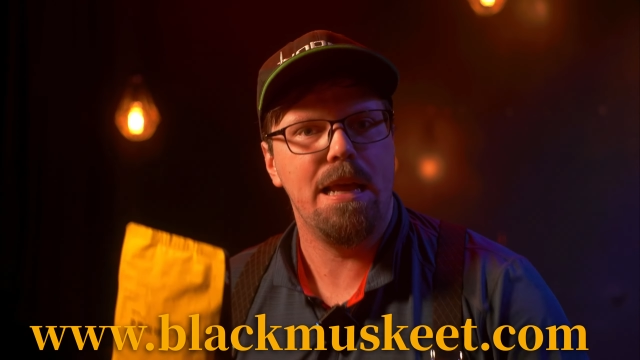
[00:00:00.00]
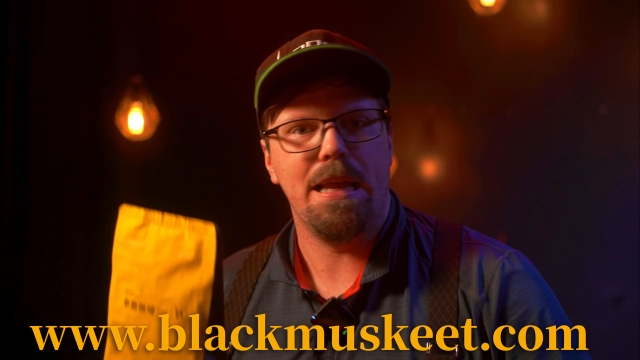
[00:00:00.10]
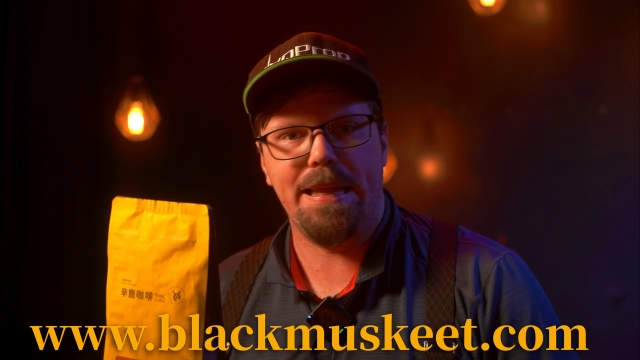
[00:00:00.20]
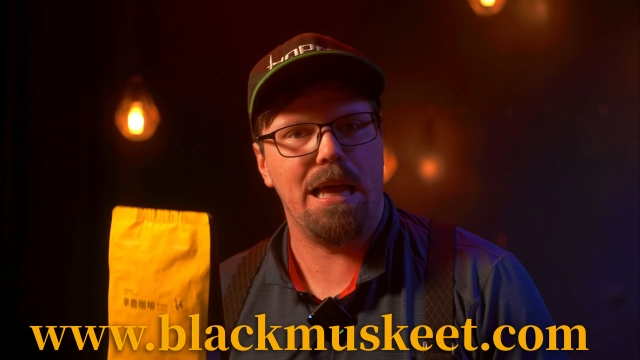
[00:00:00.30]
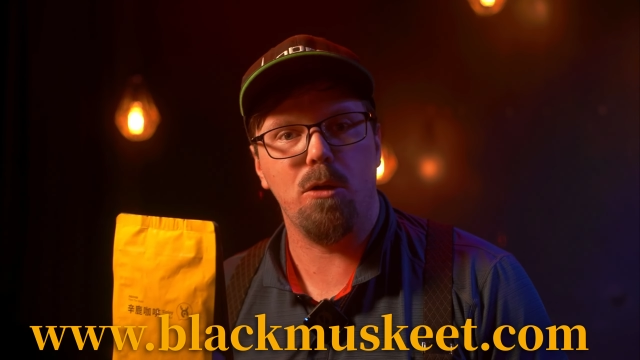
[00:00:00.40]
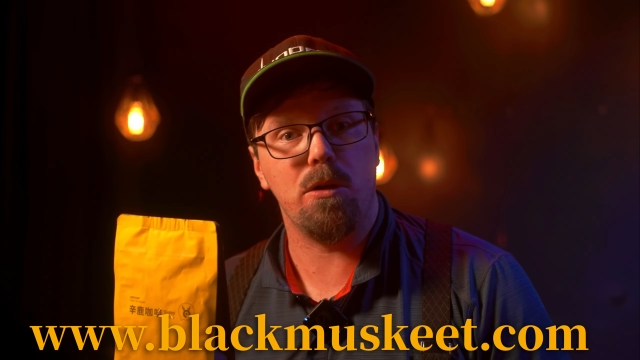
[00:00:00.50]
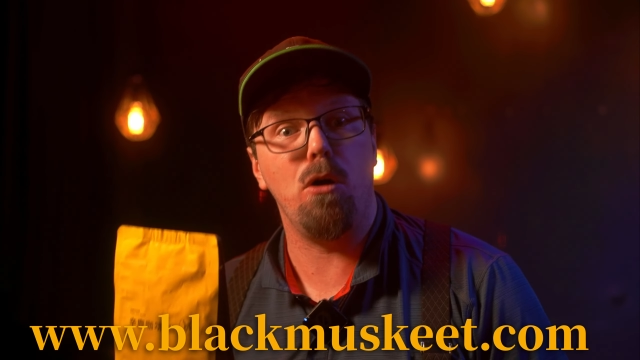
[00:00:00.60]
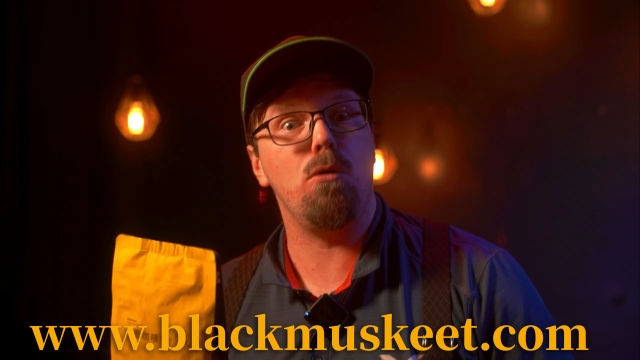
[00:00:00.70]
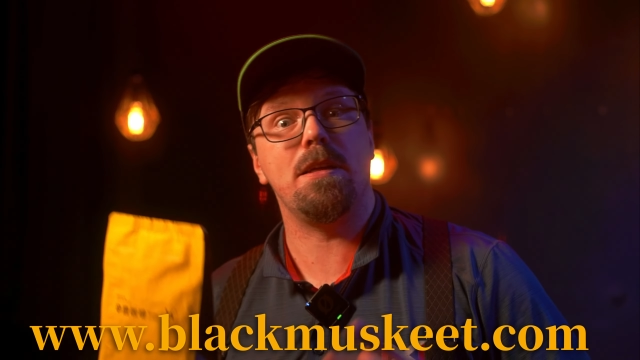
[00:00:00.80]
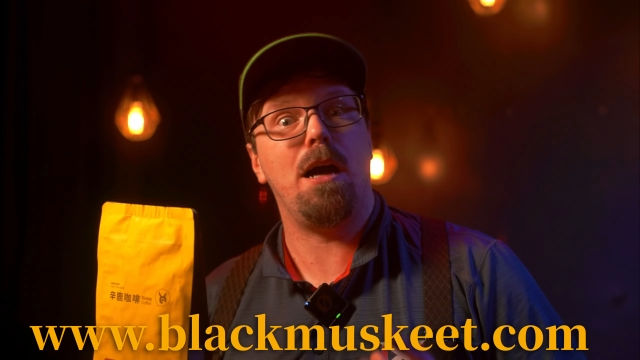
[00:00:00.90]
Yellow
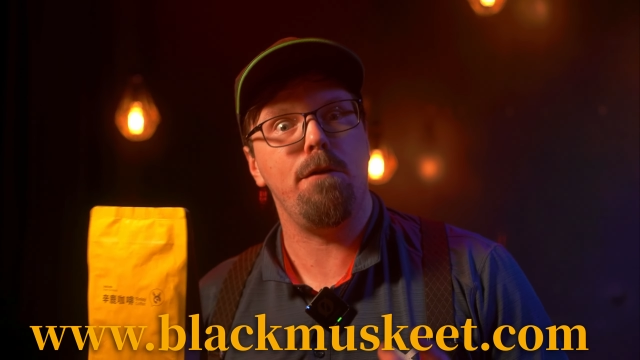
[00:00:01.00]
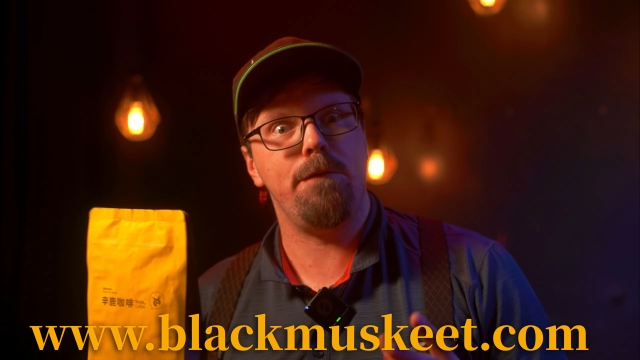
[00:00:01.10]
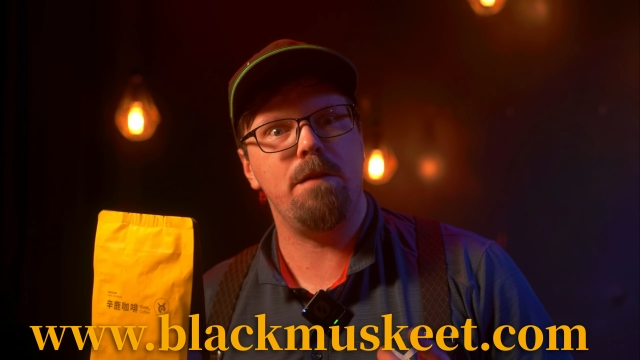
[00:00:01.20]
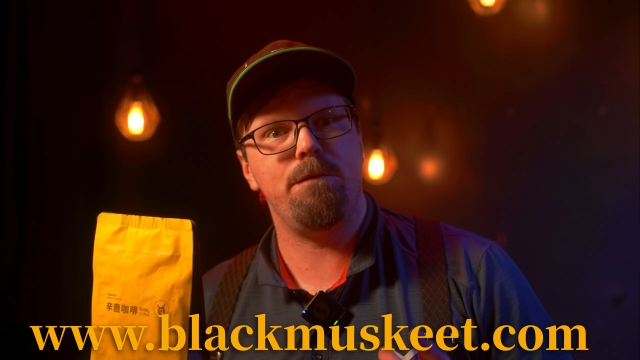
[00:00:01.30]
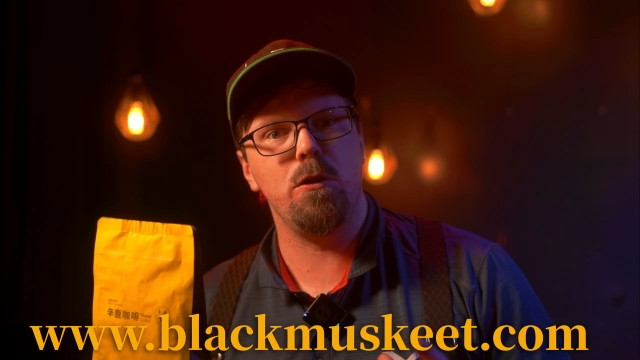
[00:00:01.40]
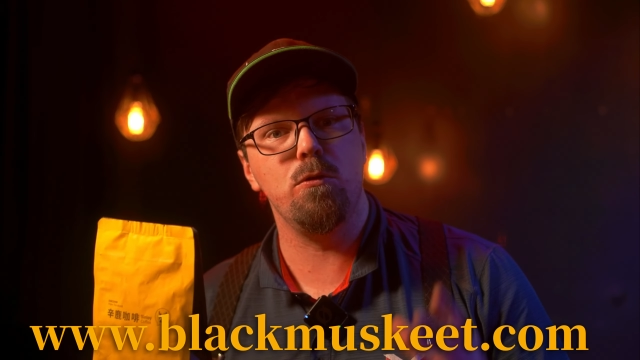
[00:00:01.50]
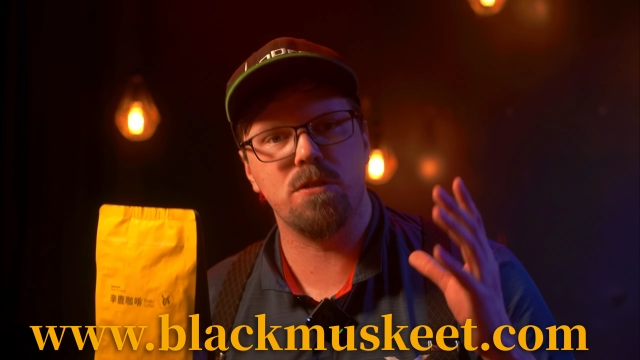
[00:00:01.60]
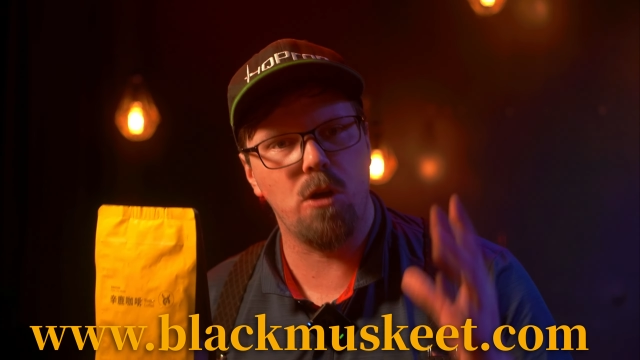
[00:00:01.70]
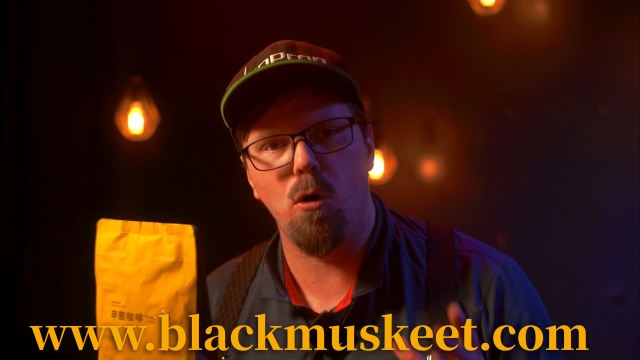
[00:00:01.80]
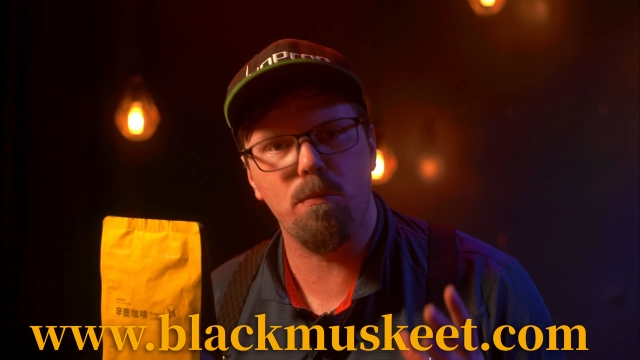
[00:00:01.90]
Gold Coffee
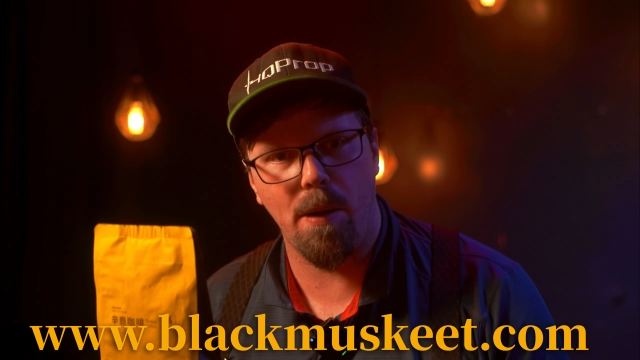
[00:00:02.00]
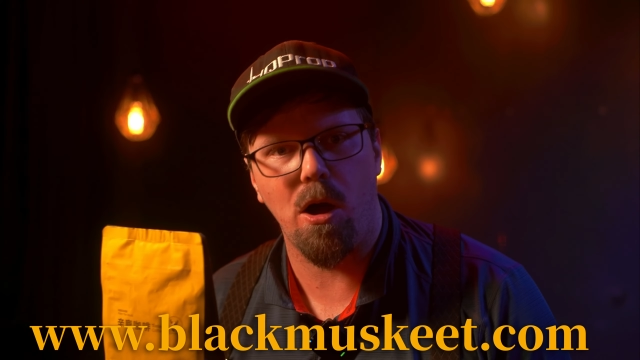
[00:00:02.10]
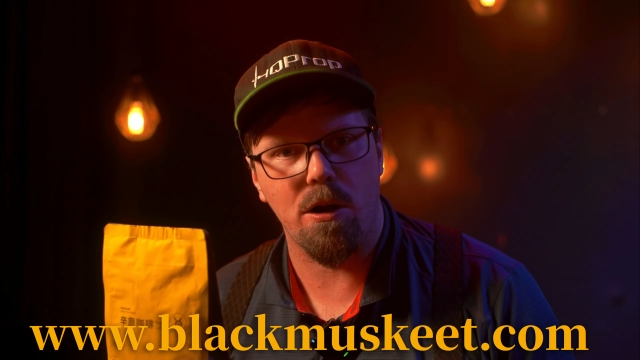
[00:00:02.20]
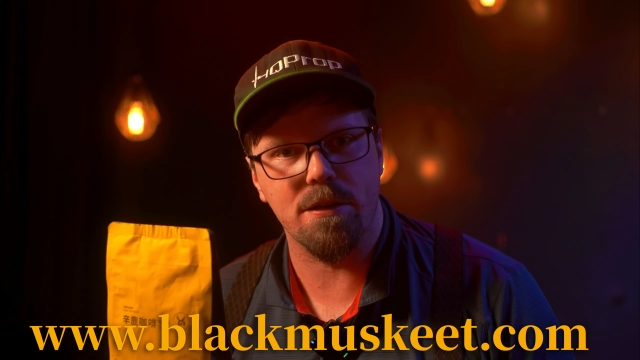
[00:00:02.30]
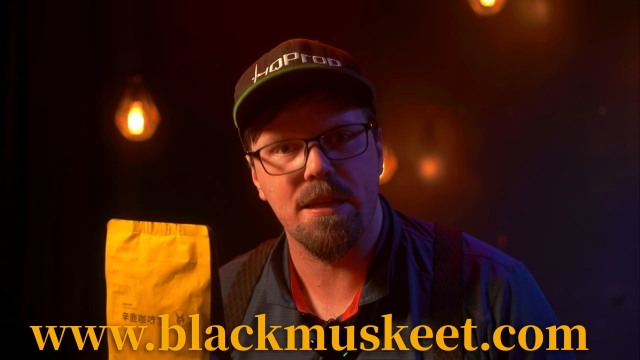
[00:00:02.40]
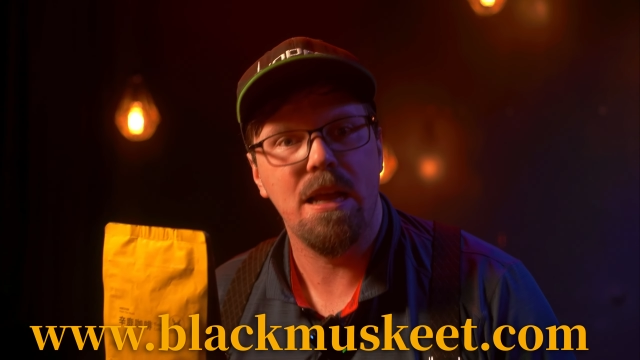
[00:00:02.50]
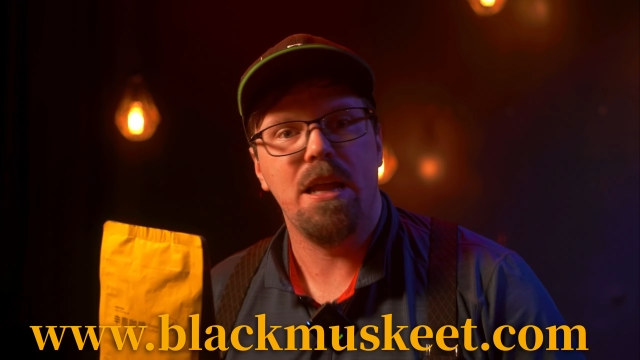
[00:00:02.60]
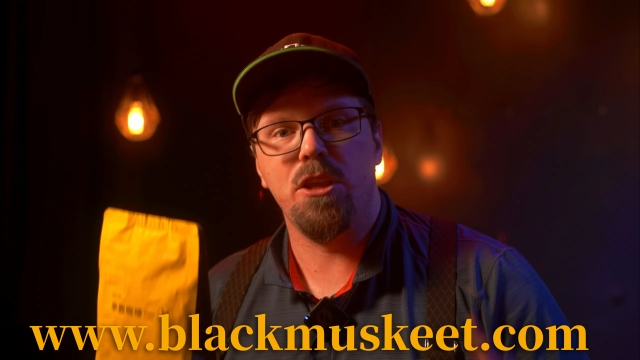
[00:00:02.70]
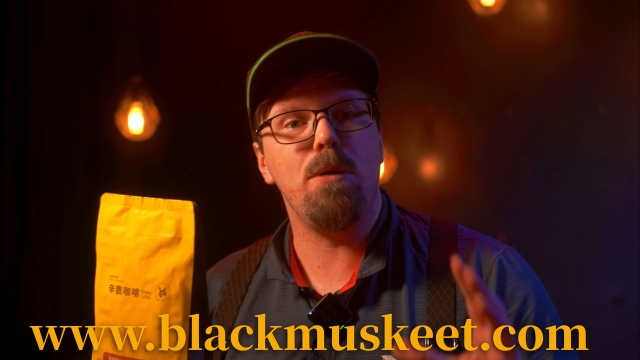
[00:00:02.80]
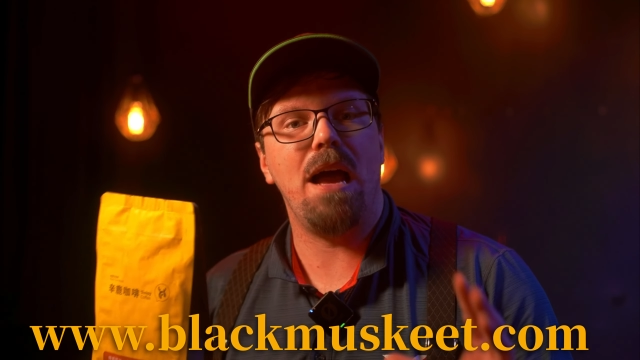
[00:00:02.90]
Infused Gold Bars,
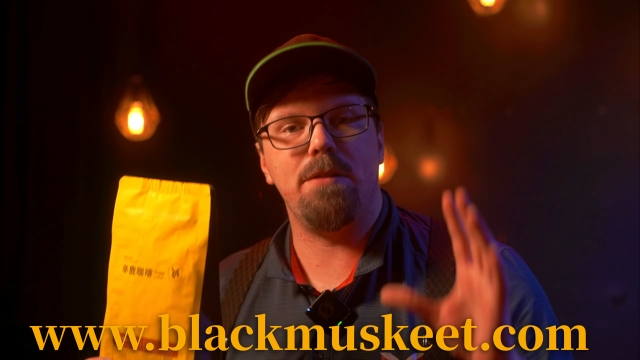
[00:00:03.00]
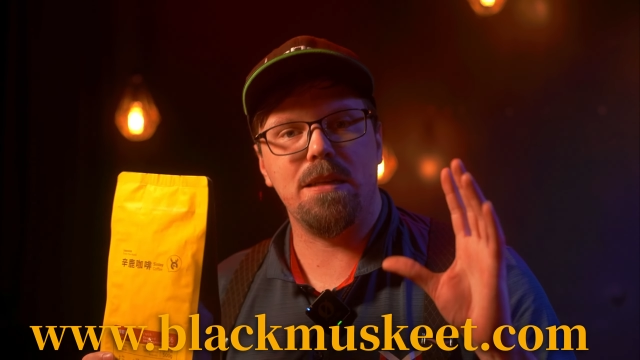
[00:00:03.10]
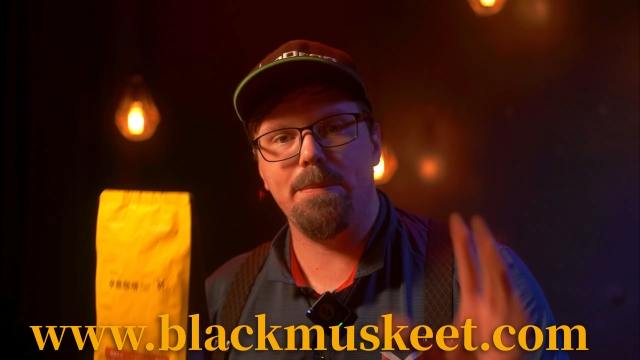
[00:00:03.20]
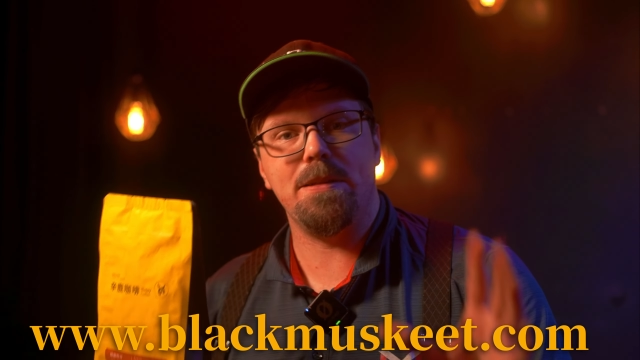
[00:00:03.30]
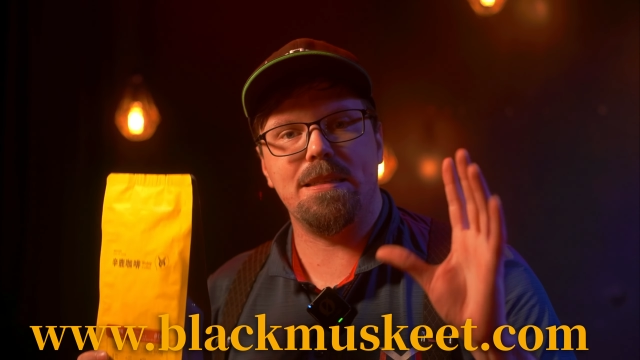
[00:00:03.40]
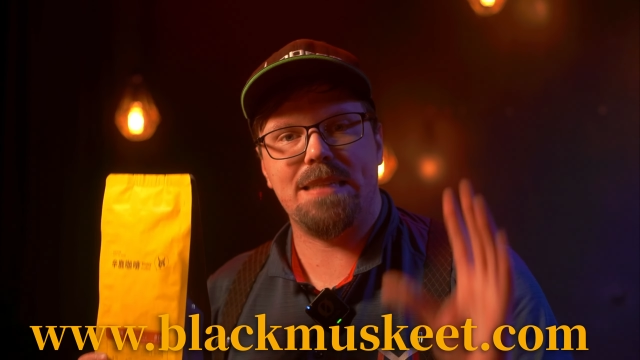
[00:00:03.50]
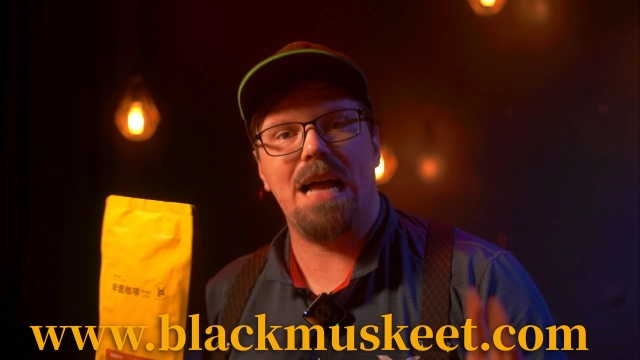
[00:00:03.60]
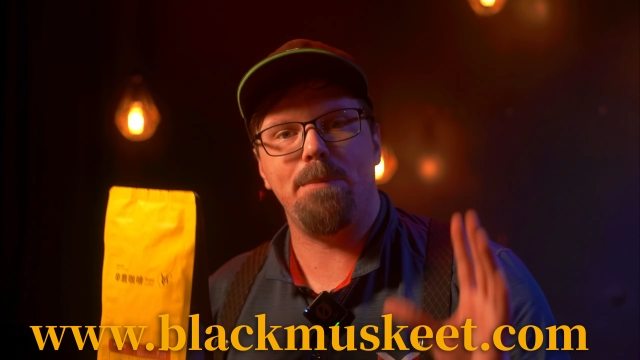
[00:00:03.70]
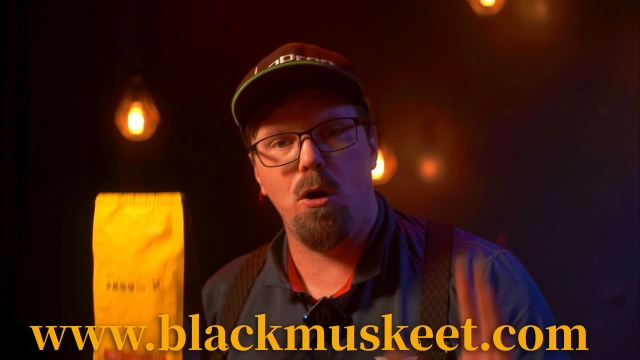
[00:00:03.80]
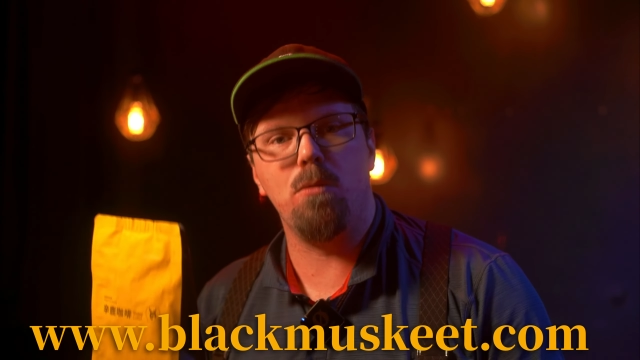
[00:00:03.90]
you have a limited
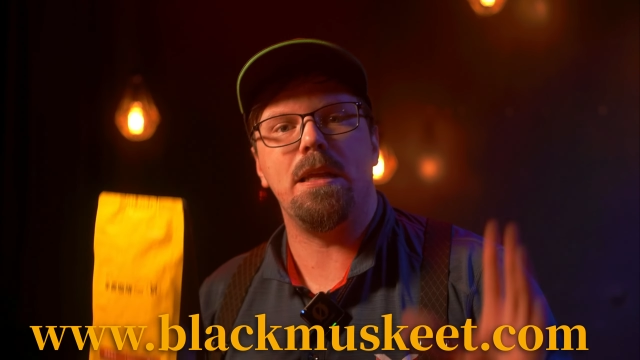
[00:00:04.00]
time only